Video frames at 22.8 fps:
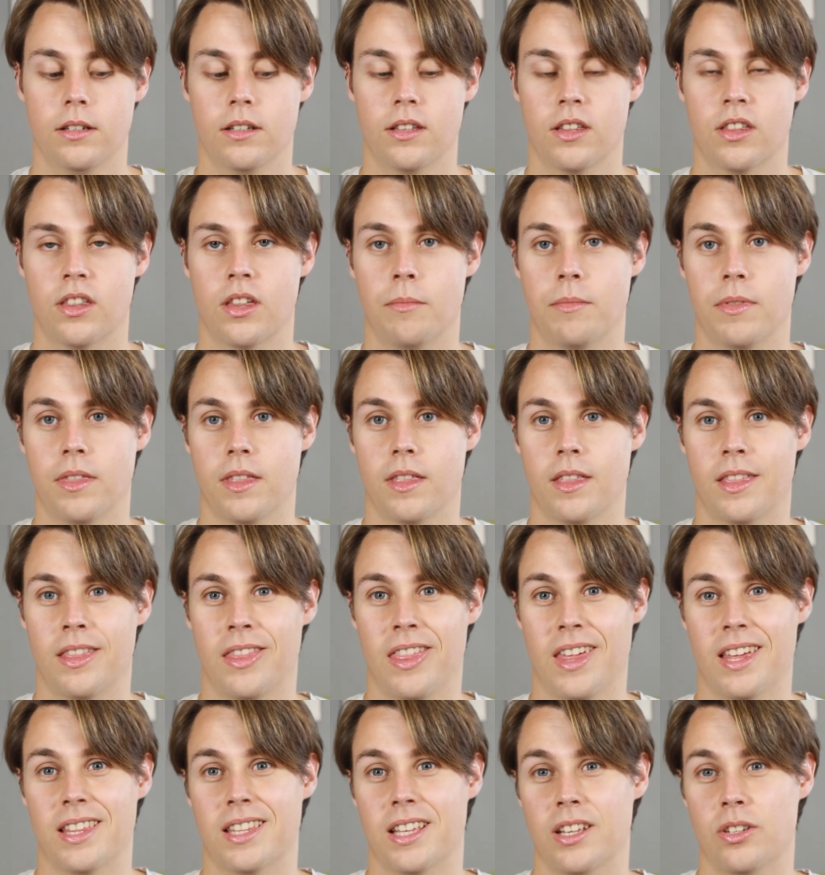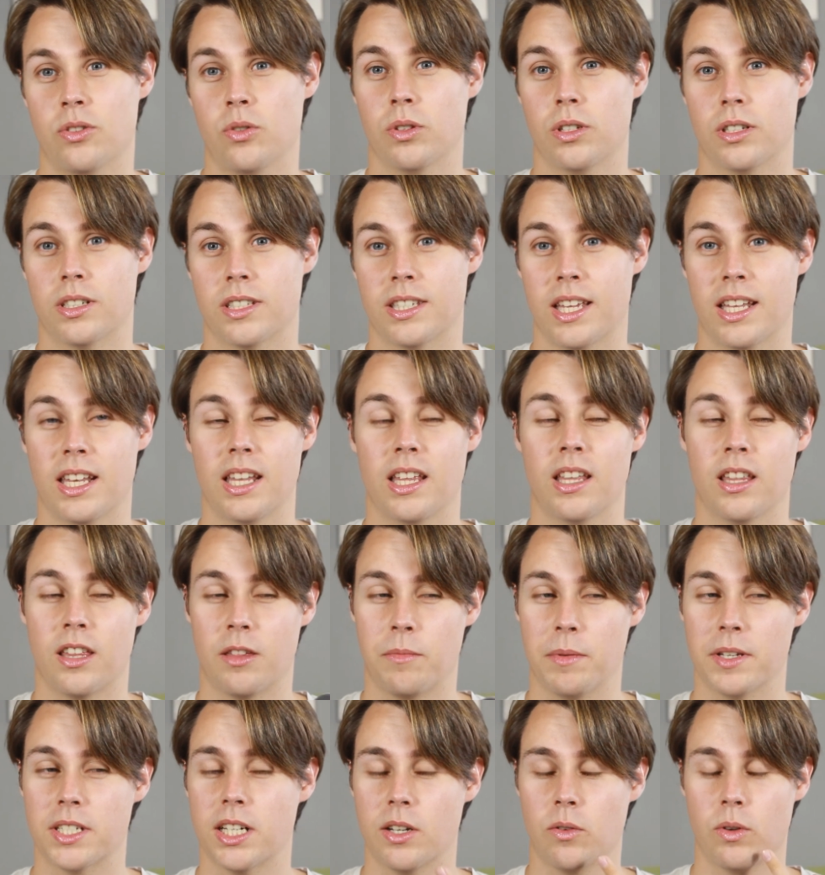some things that you understand, and
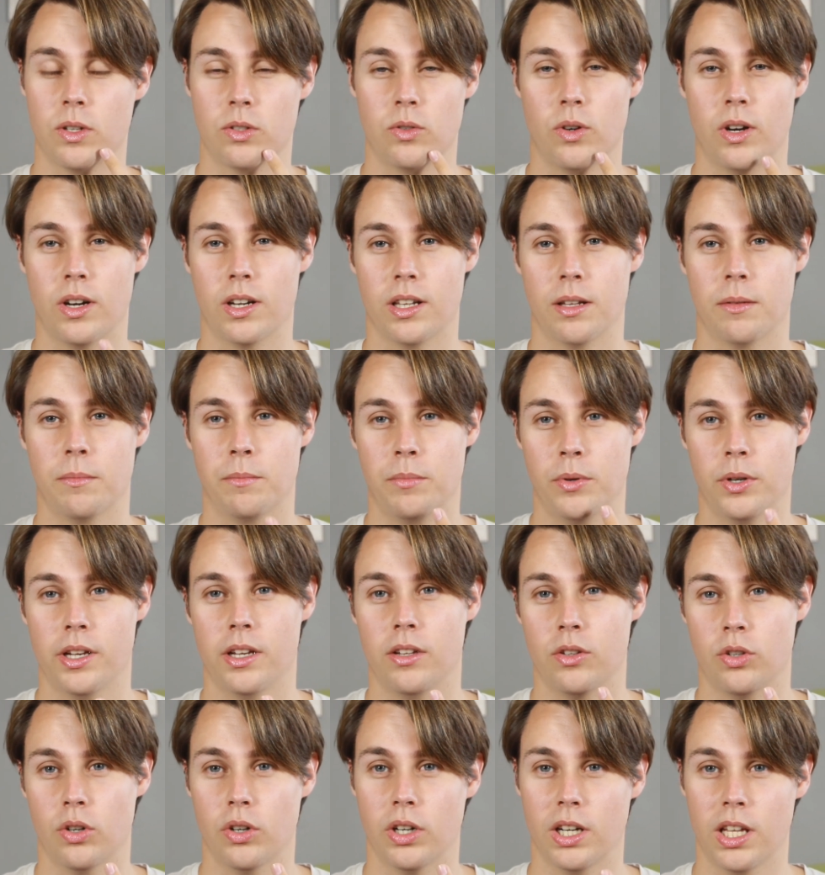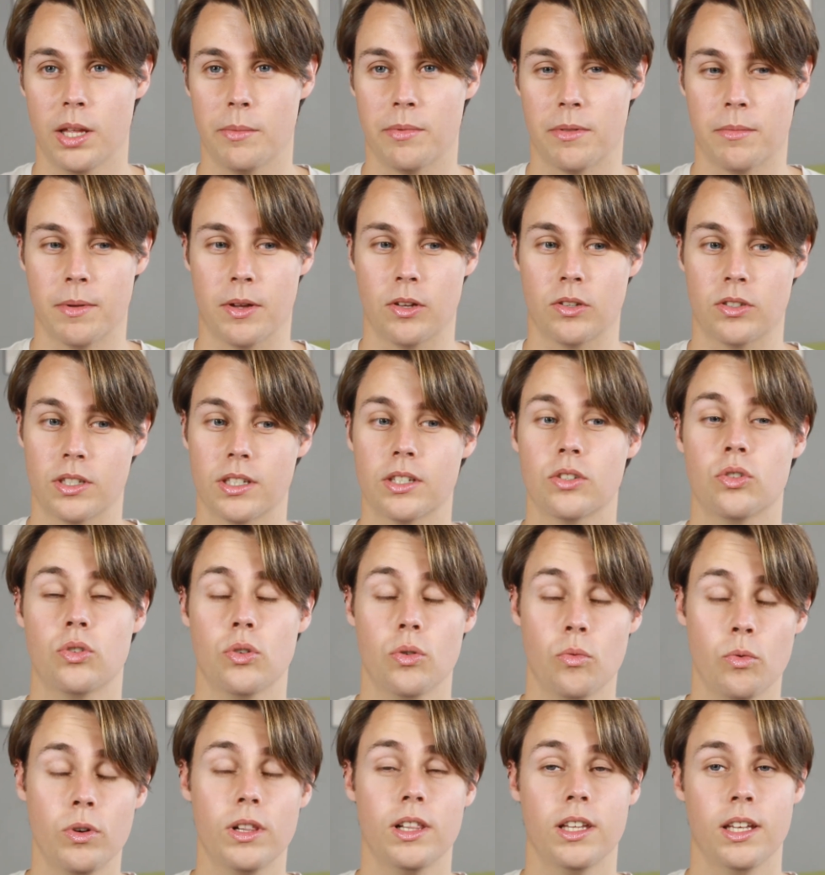especially when you are putting it in your lips, because you
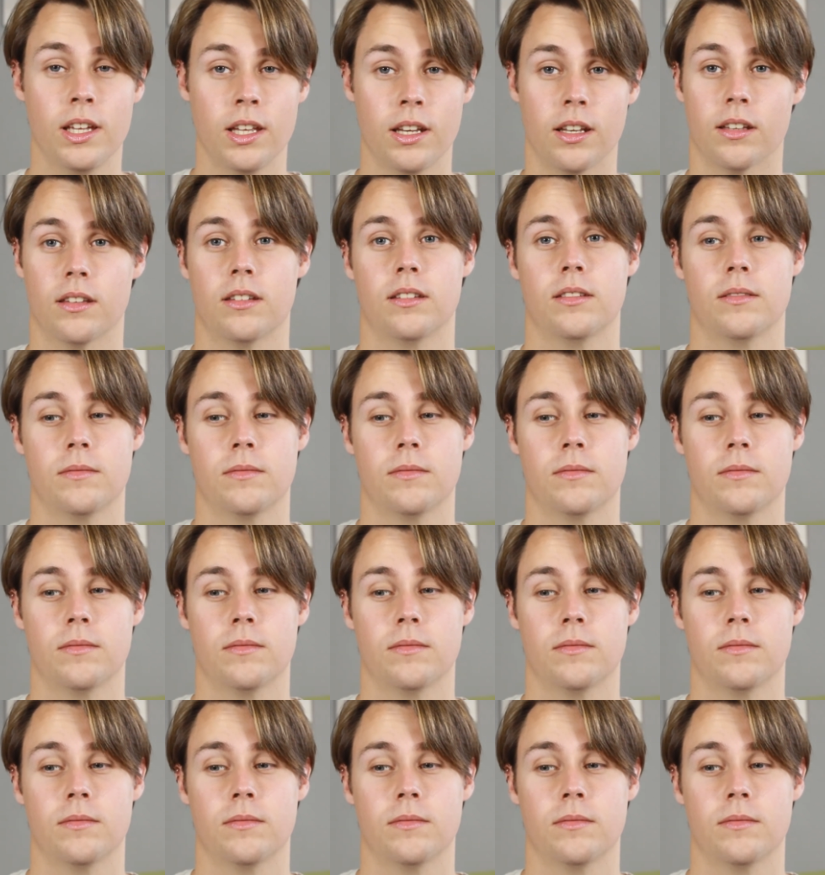will eat it.